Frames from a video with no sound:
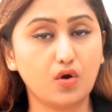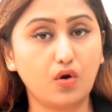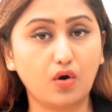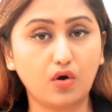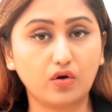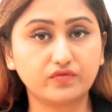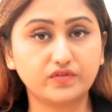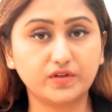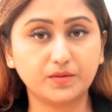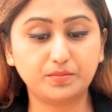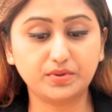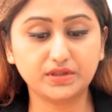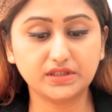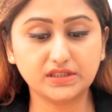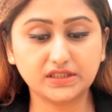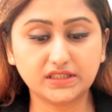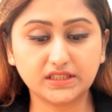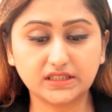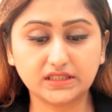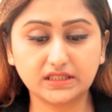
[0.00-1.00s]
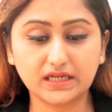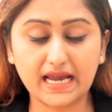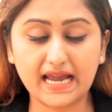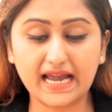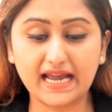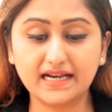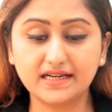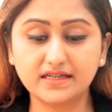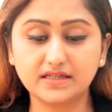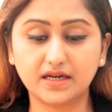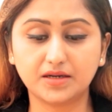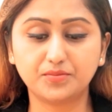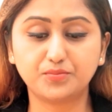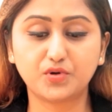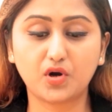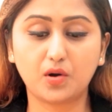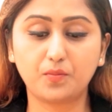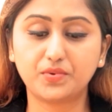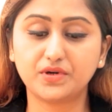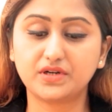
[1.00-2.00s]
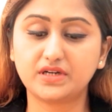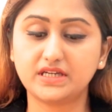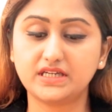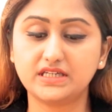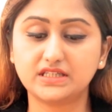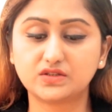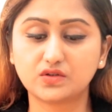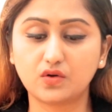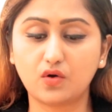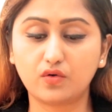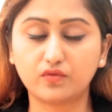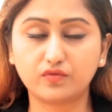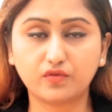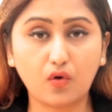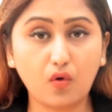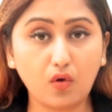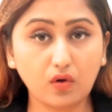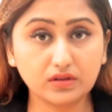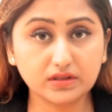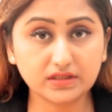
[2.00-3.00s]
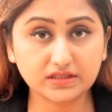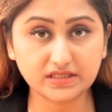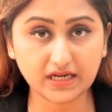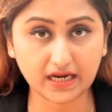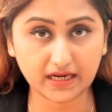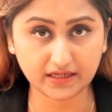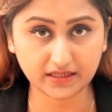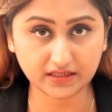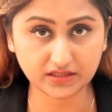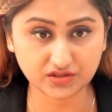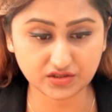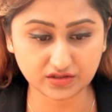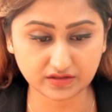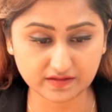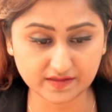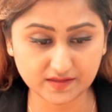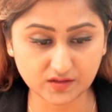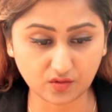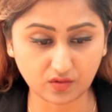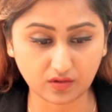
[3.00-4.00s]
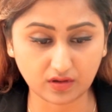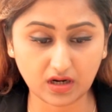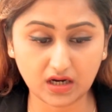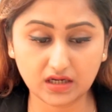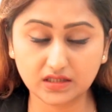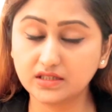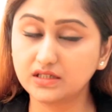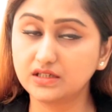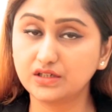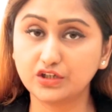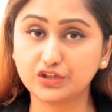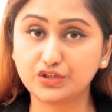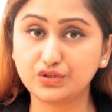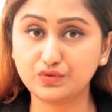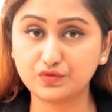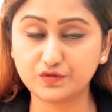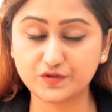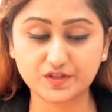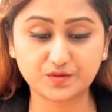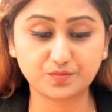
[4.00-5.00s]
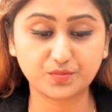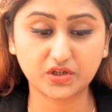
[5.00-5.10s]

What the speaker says: of the builder and that properties of all the directors or other accused